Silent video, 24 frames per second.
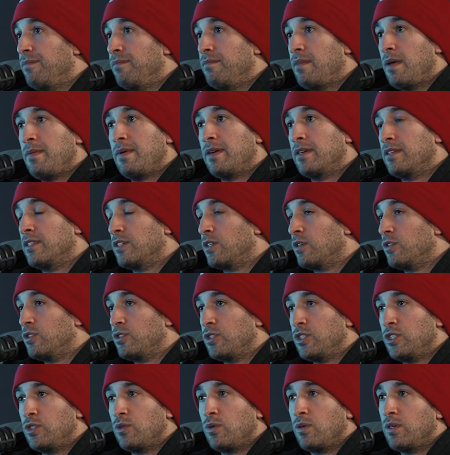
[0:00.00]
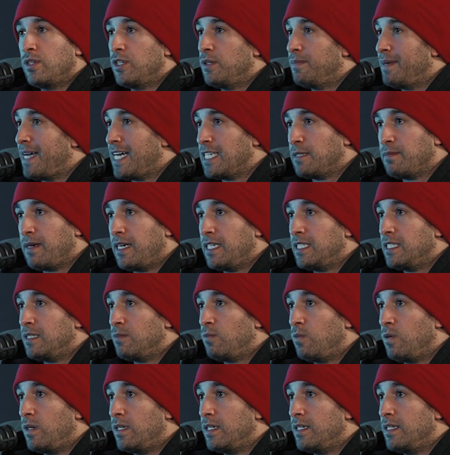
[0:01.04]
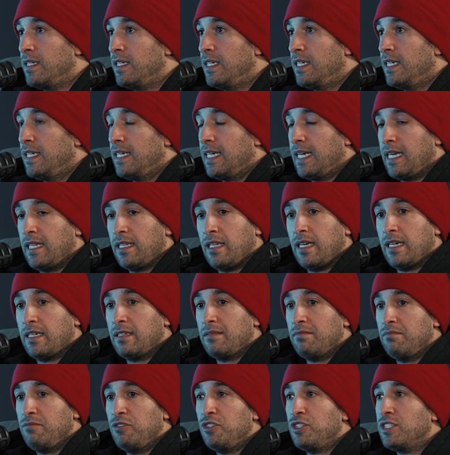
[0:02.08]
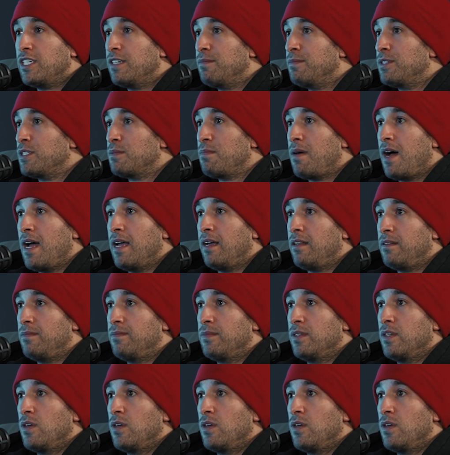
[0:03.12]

Maybe you're in the grocery store, you pass by someone and like, just give them a smile,